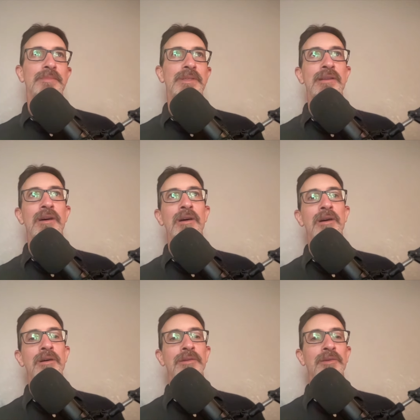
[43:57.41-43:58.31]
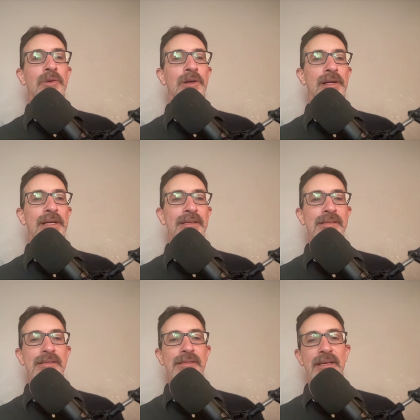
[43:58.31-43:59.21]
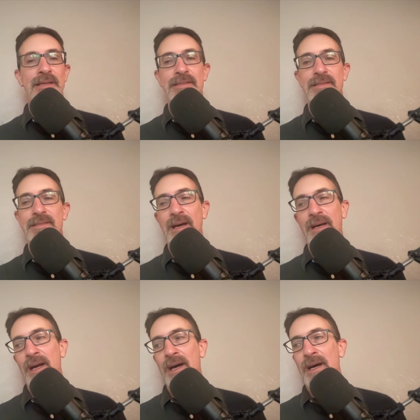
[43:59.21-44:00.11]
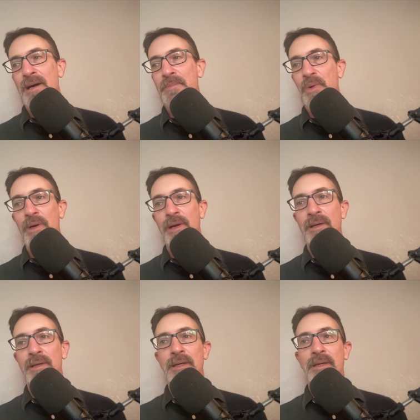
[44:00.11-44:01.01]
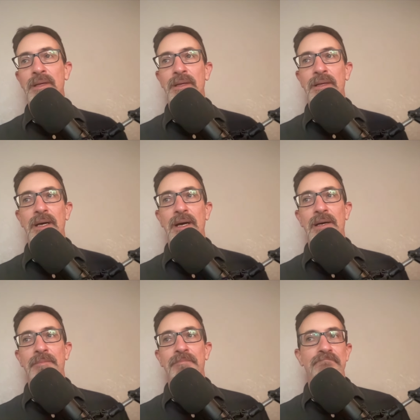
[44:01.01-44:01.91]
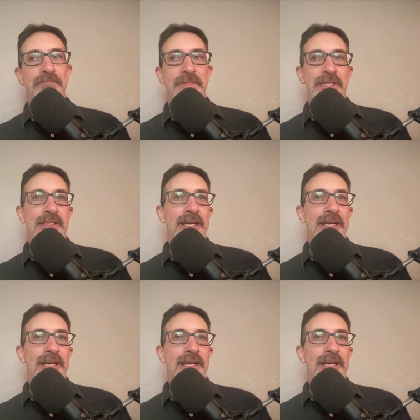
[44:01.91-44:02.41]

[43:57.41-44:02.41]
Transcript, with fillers: stalled or is is hung up or um, just